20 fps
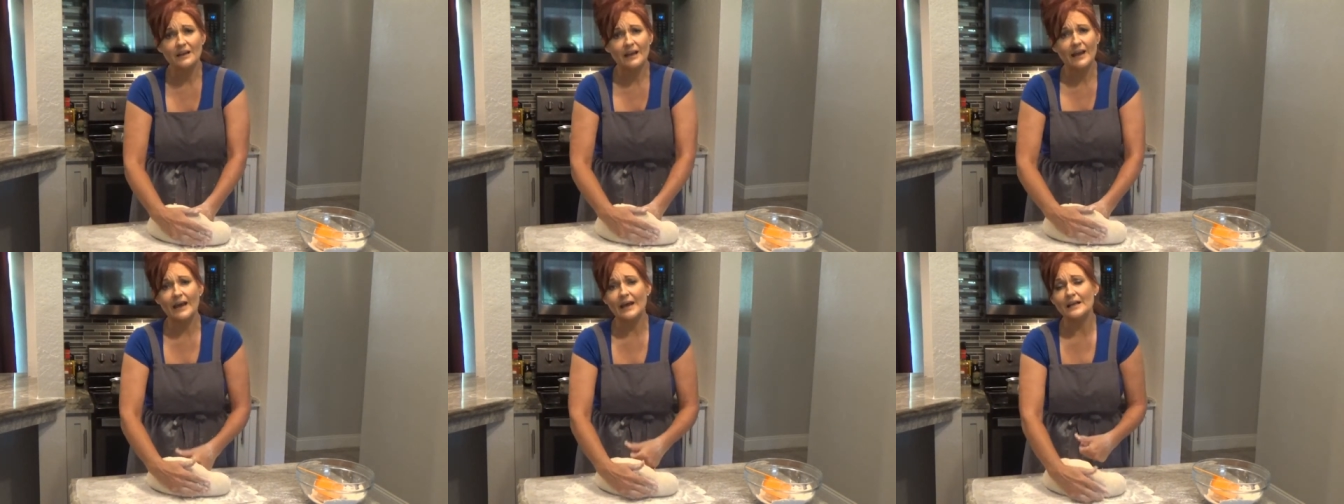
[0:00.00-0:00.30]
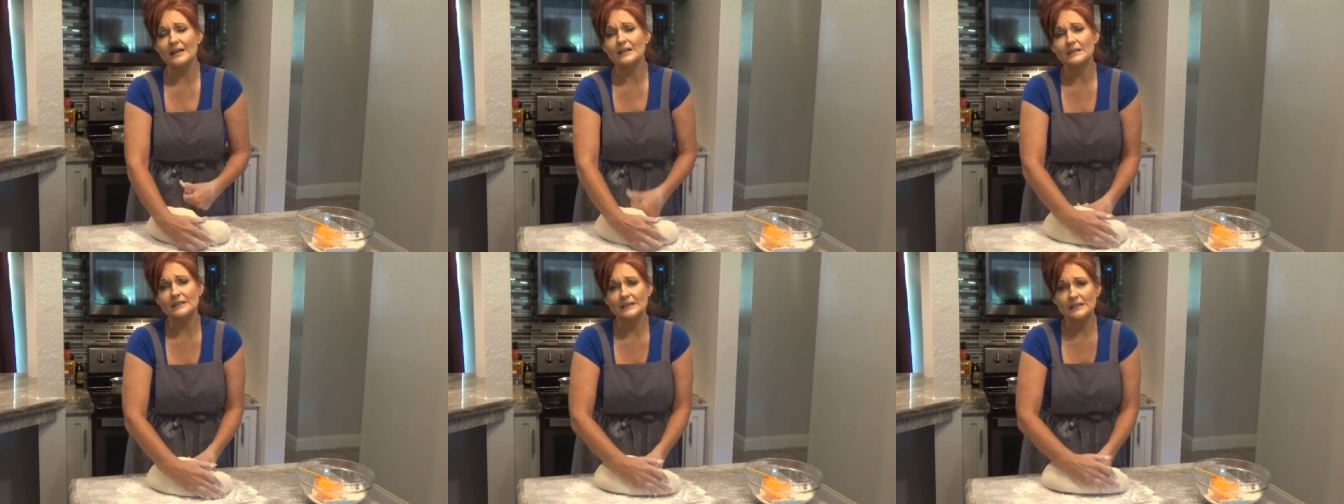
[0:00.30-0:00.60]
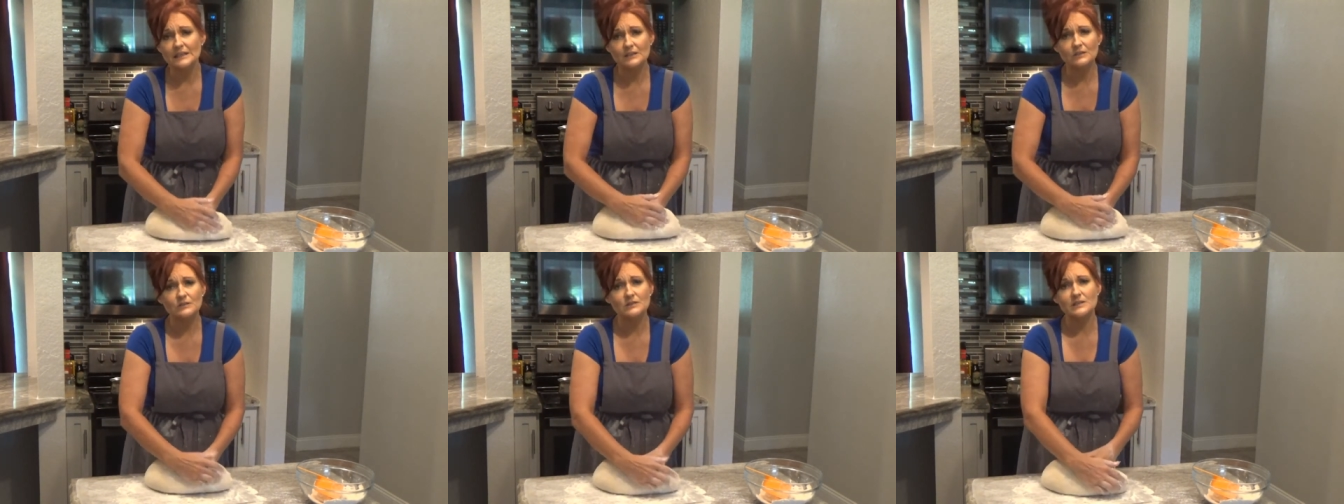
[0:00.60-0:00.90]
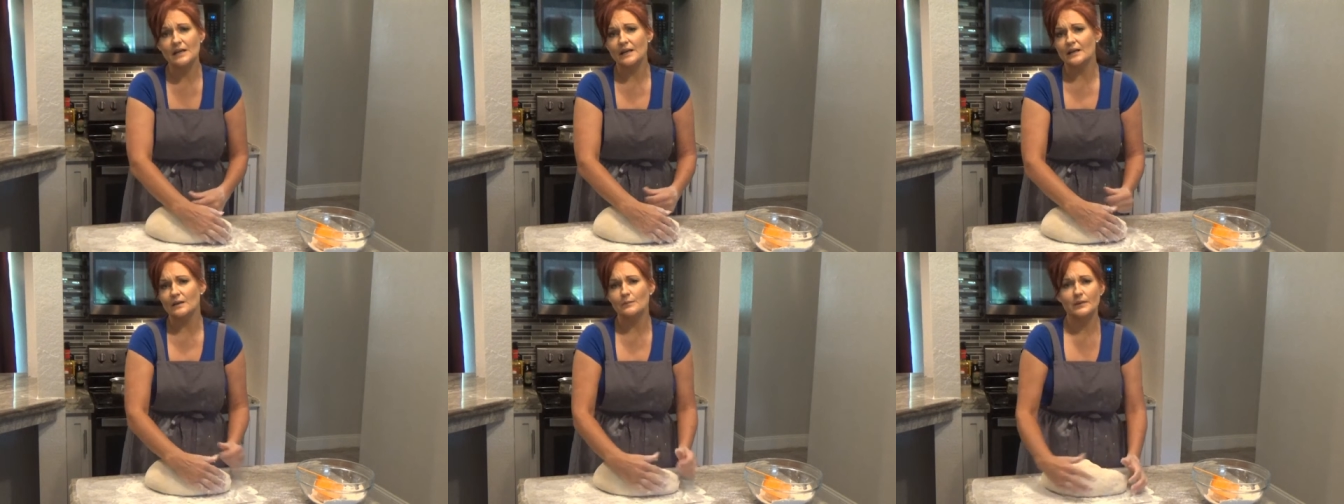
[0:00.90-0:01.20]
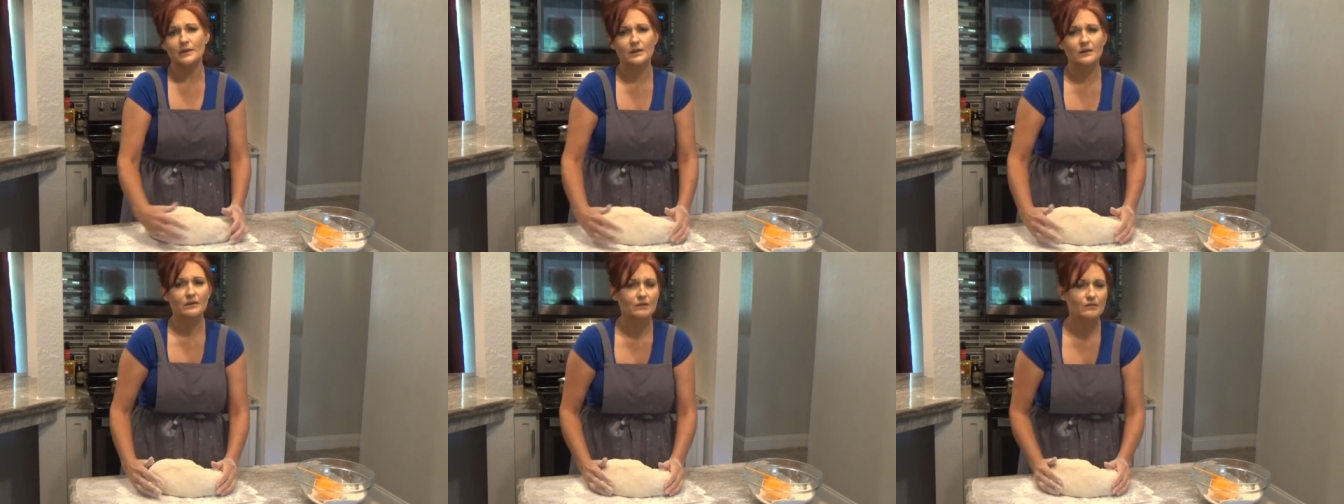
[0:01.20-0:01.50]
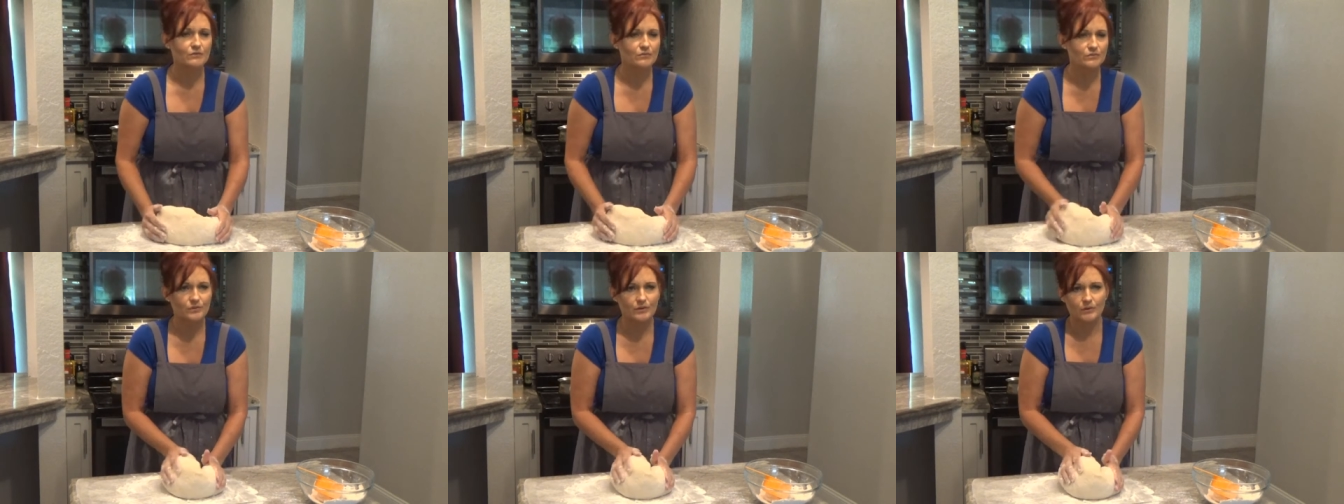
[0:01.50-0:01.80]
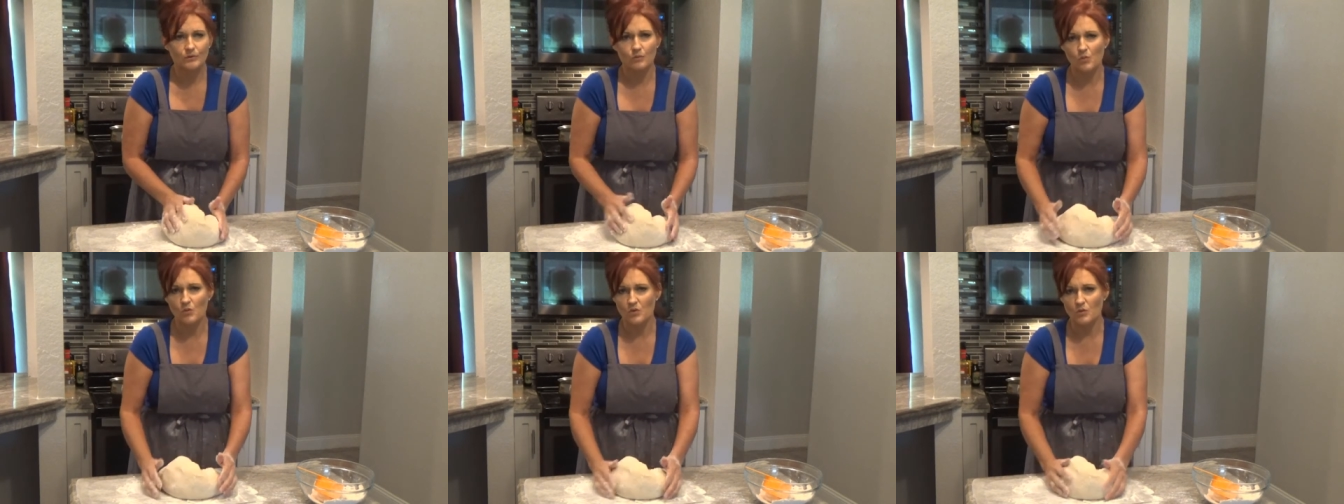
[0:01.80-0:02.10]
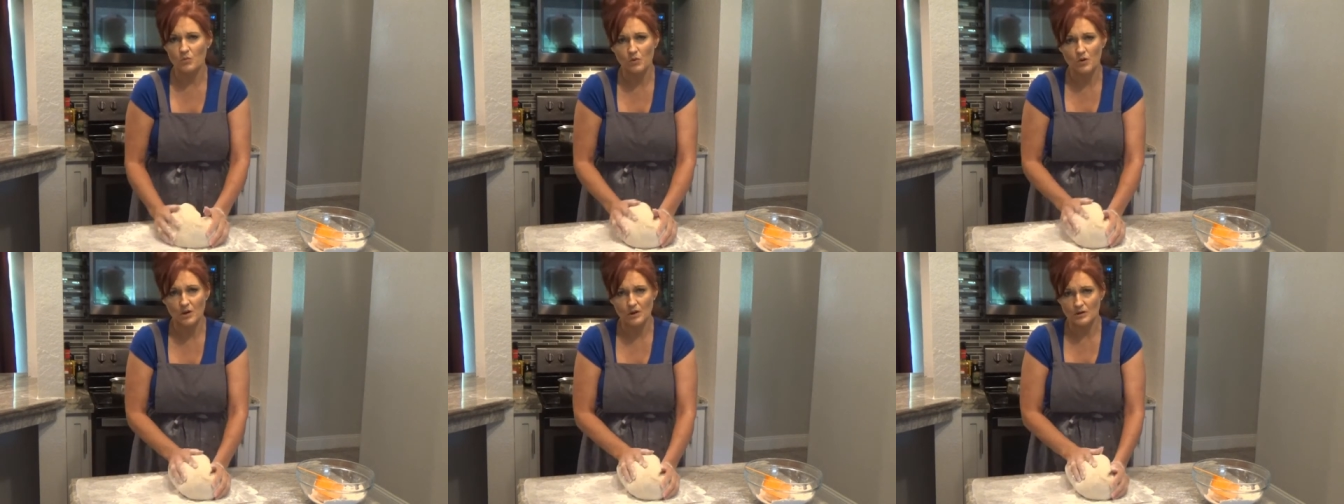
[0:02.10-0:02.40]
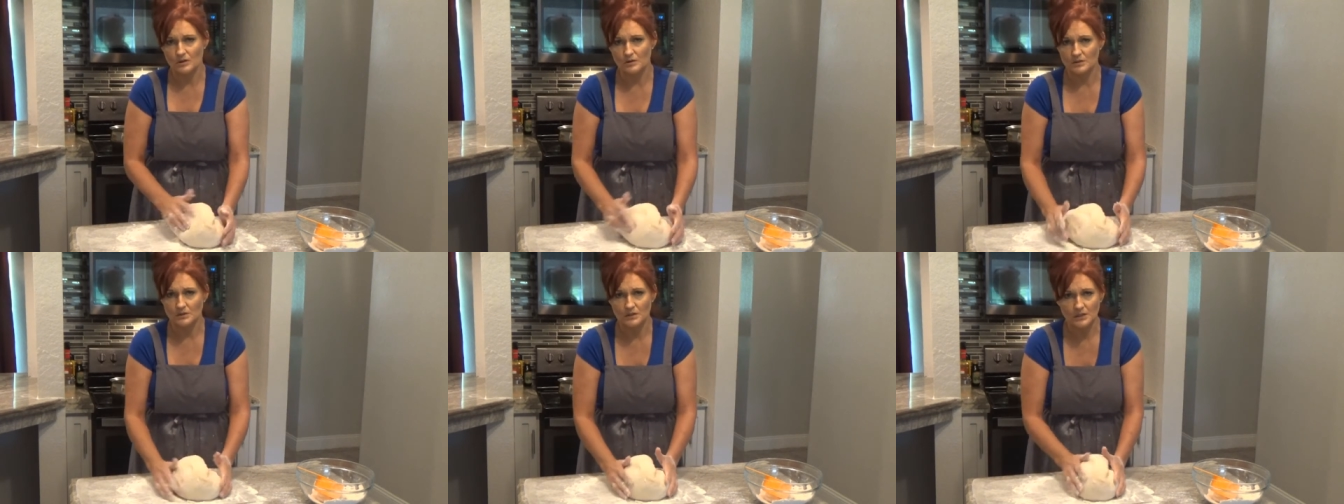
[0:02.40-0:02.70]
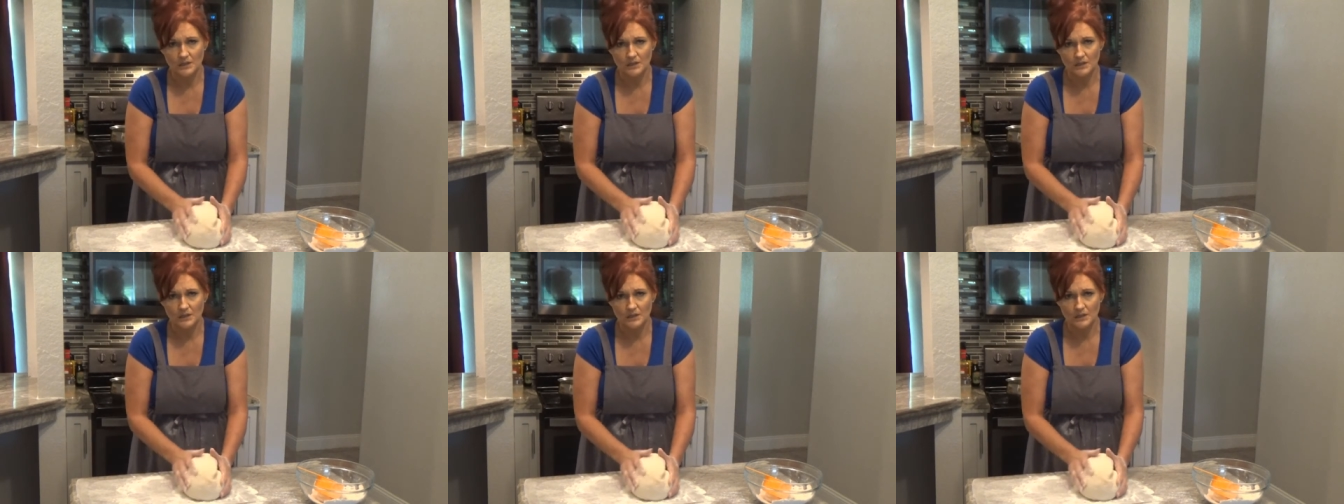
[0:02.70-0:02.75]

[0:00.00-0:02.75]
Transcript: add a little tiny bit of warm water,